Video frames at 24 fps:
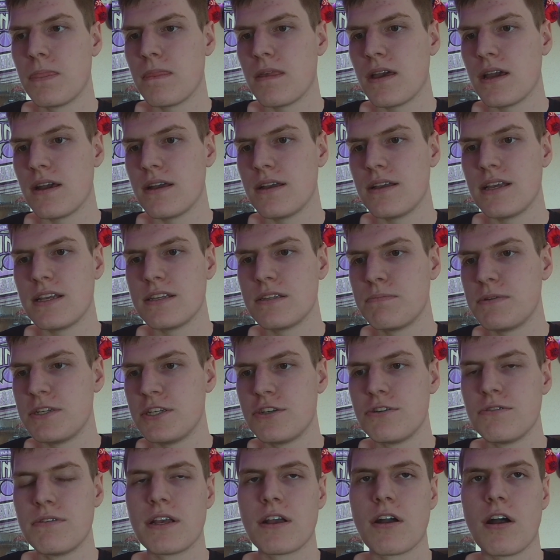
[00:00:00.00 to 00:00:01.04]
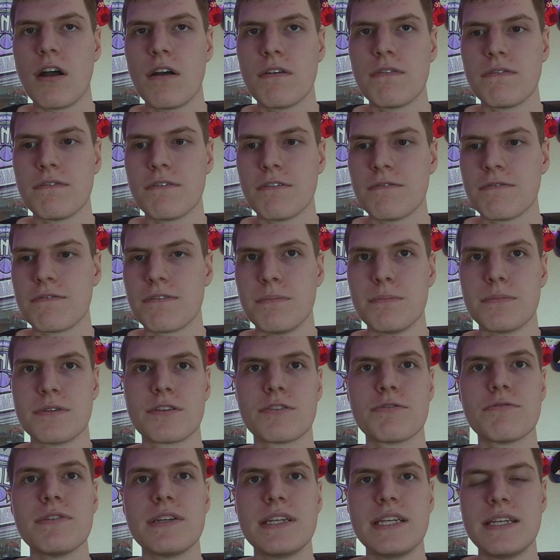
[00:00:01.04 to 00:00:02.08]
Has been shooting awful from
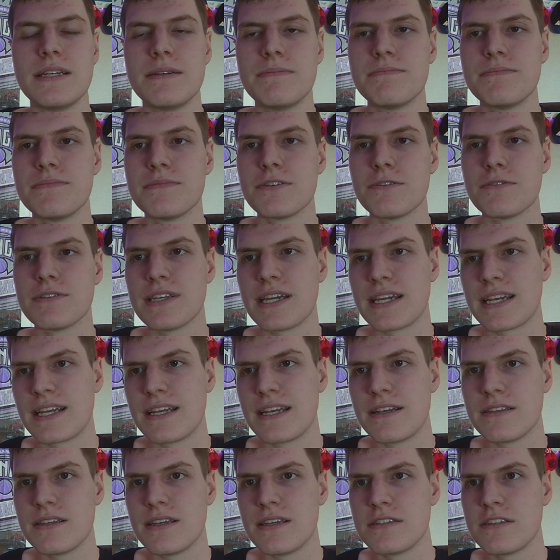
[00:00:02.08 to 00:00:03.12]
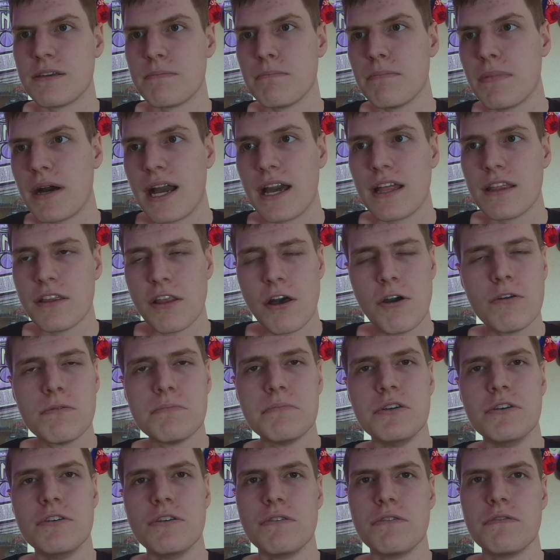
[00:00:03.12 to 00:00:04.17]
3. So it's a buy low
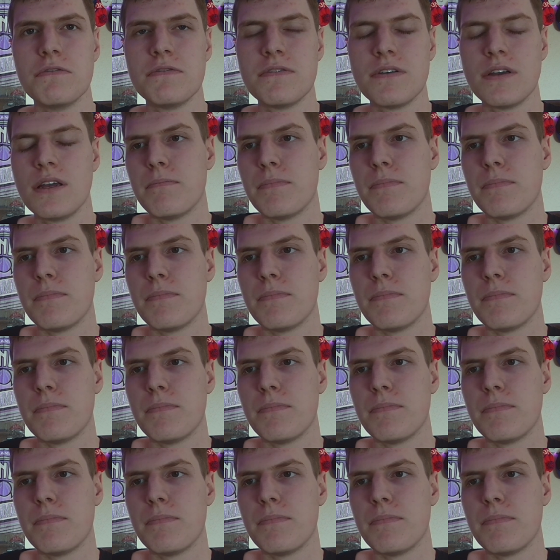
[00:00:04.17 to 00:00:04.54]
move.